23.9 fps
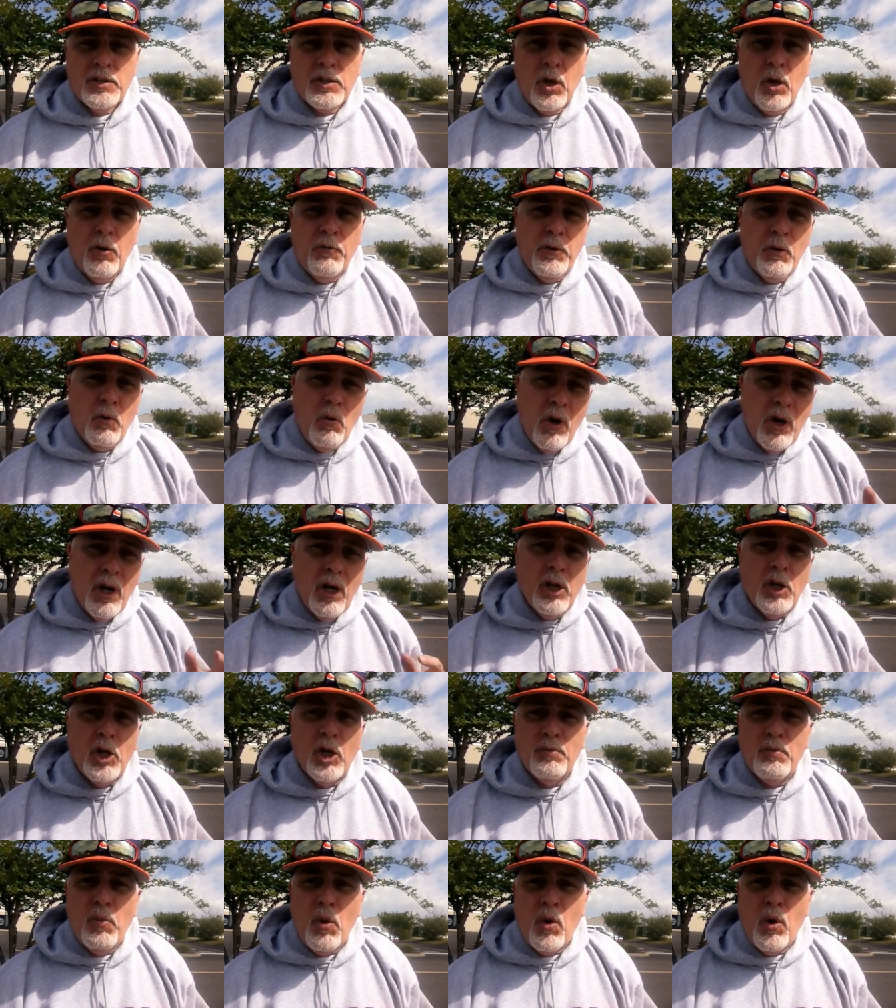So if you want to
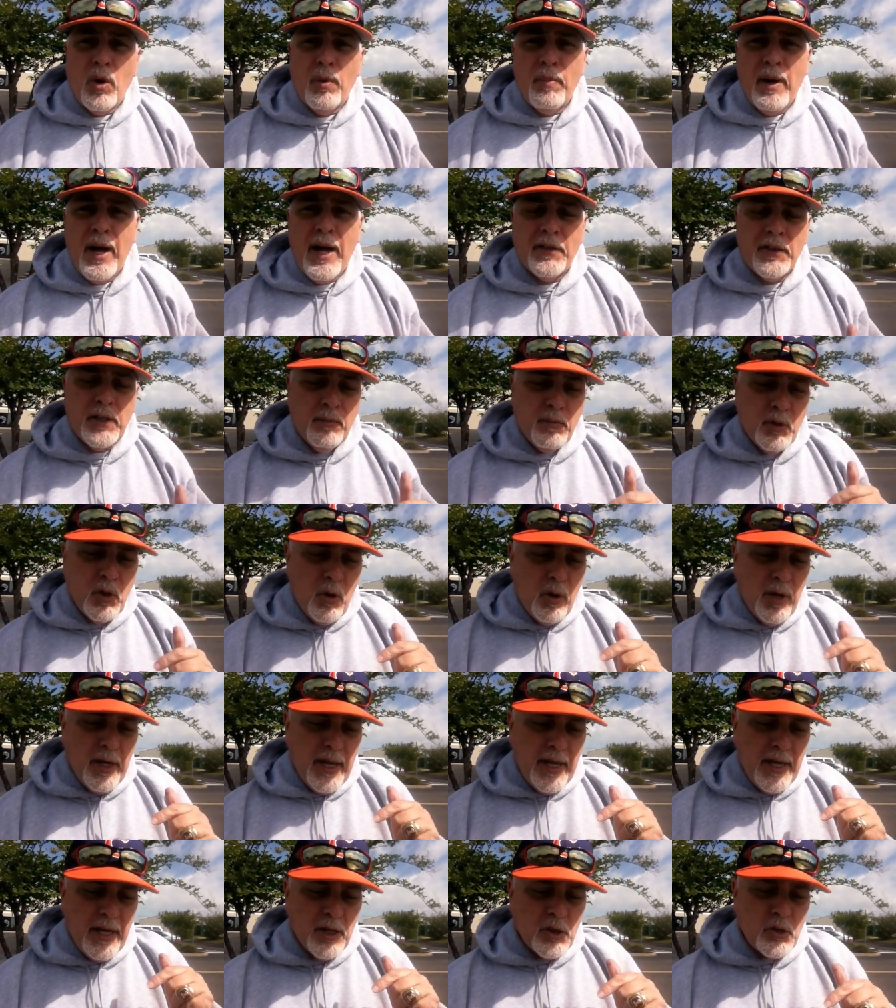learn more about them, go
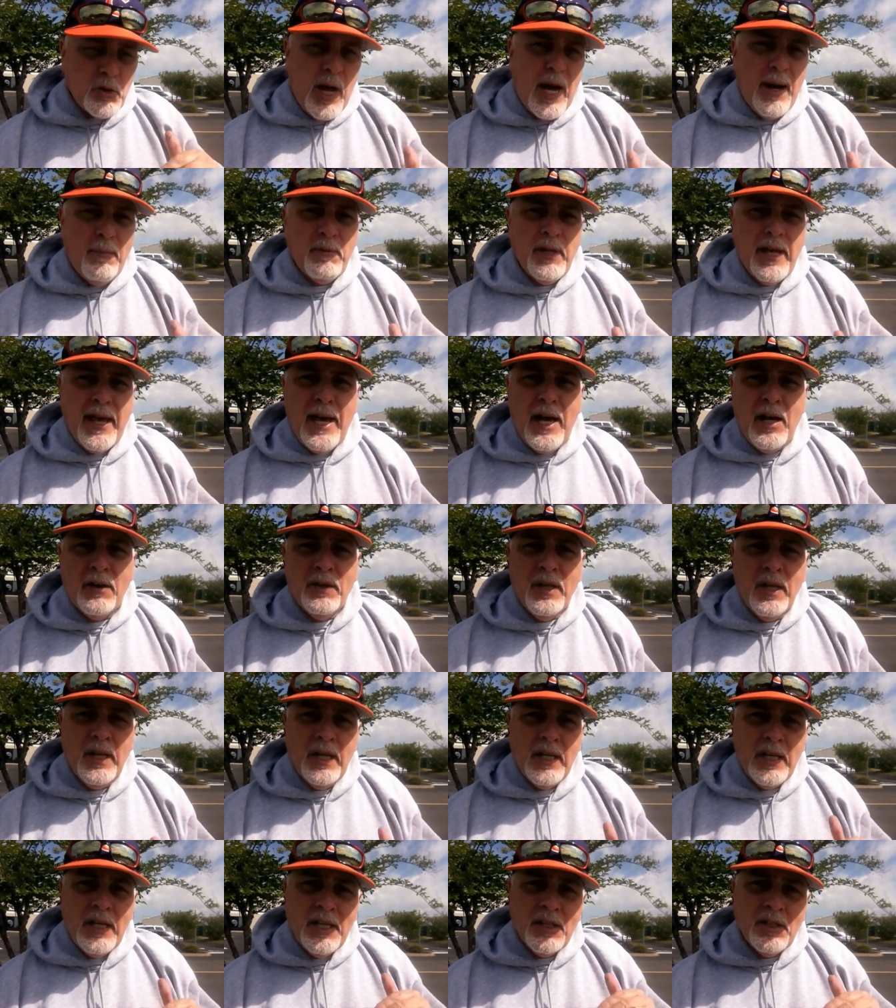ahead and drop down
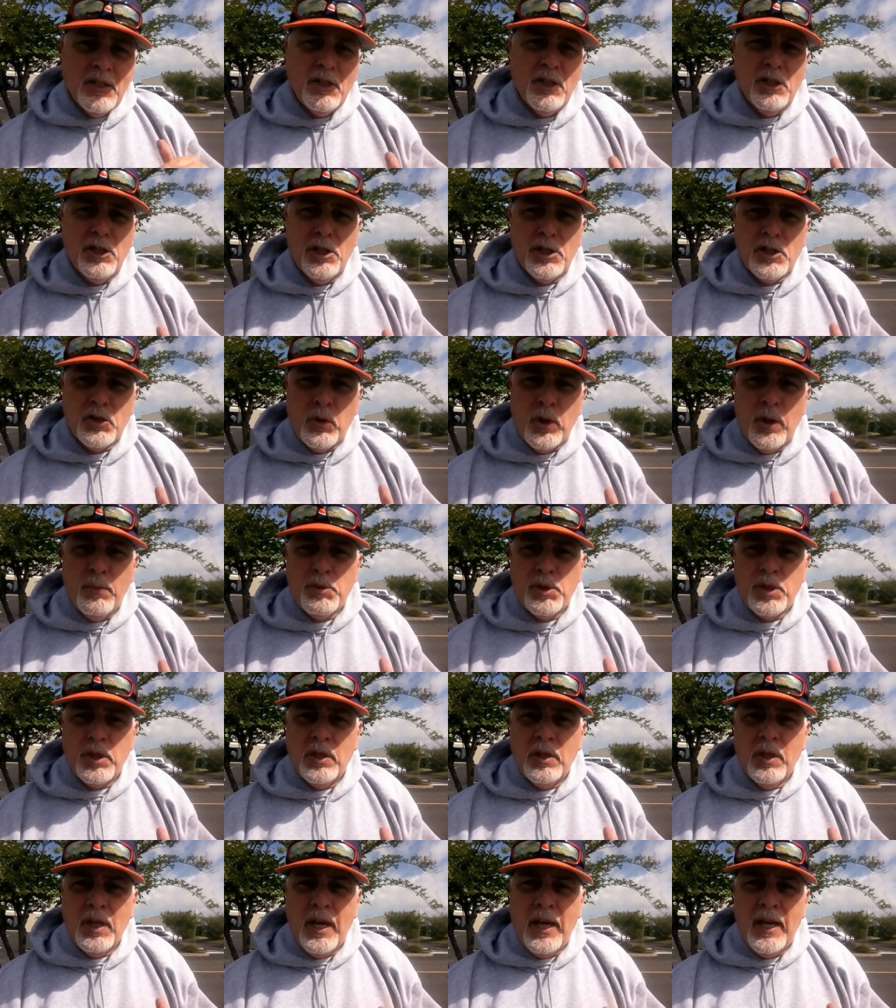into the
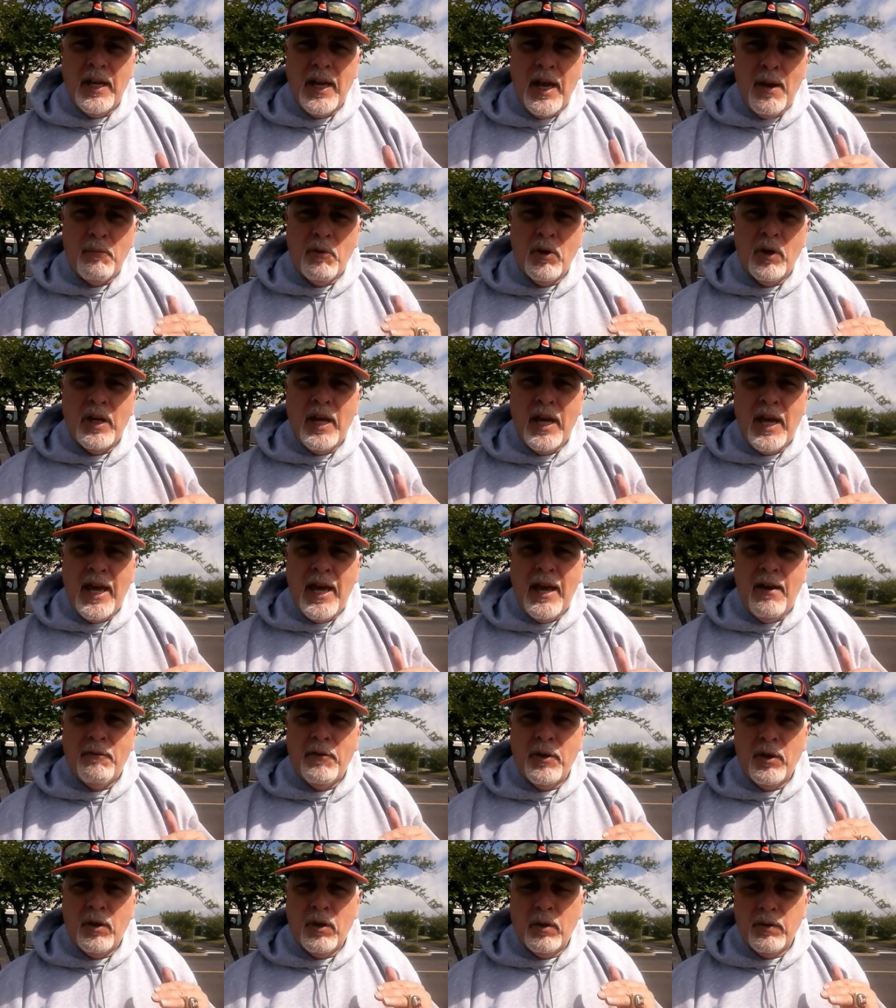description, and I'm going to
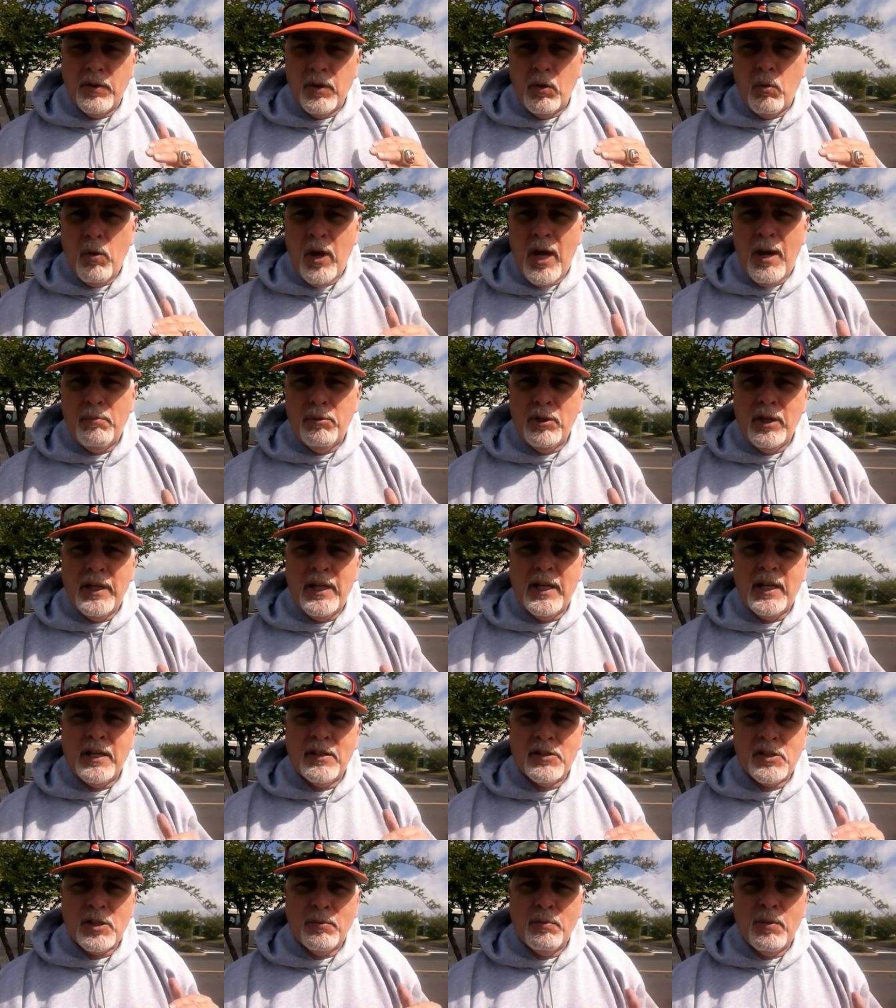have their, their web
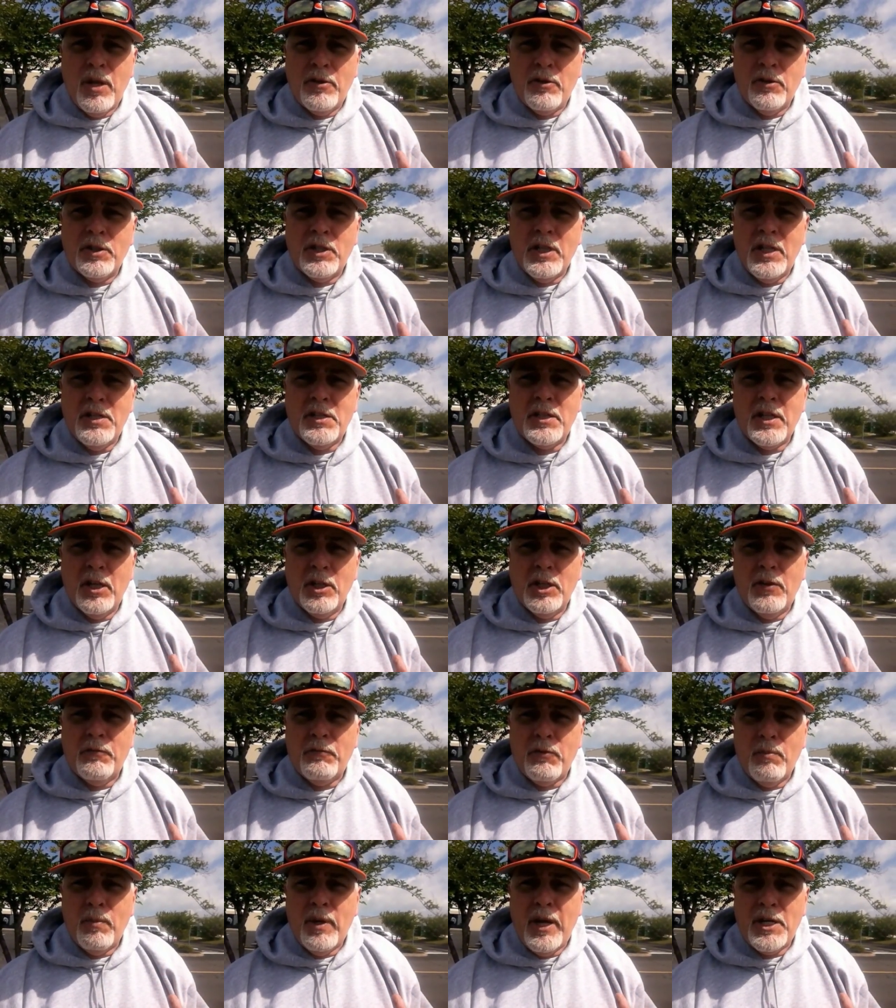link and some other detailed
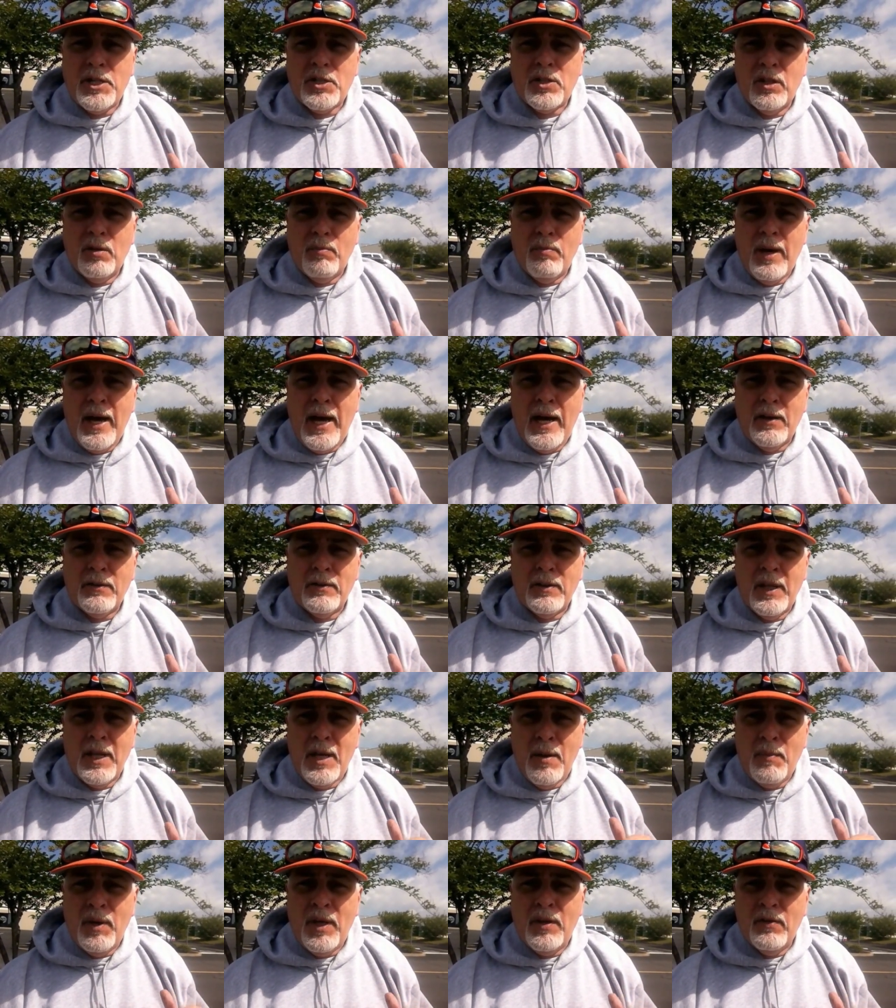information about
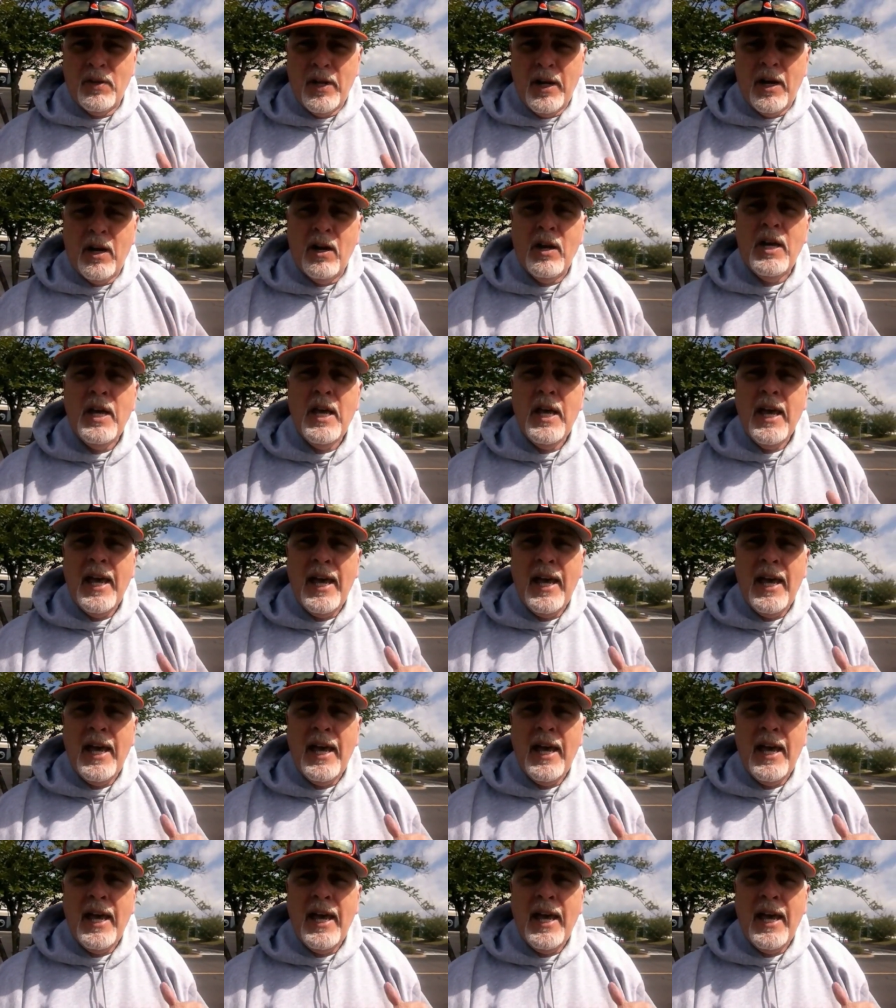them in there.